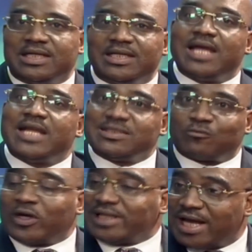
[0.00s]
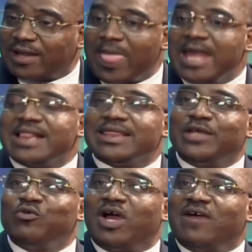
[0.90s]
Yeah, that's quite high.
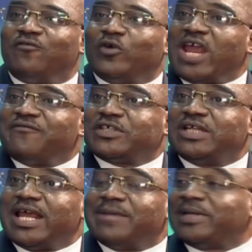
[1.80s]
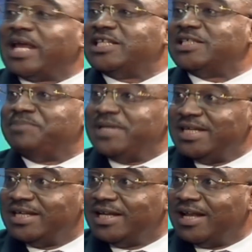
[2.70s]
Then you have other infections like hepatitis
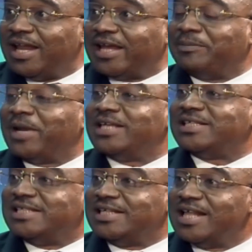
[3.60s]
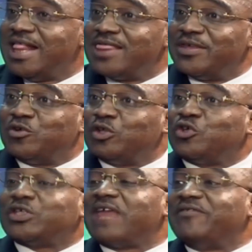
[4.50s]
B, like hepatitis C. They don't
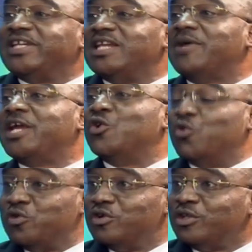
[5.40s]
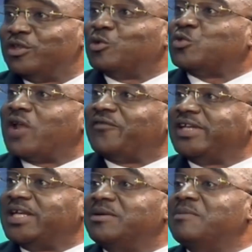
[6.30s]
just affect the liver alone. They also affect
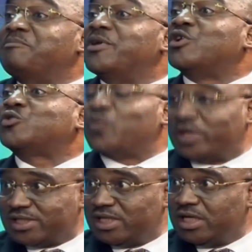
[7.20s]
the kidney in various ways.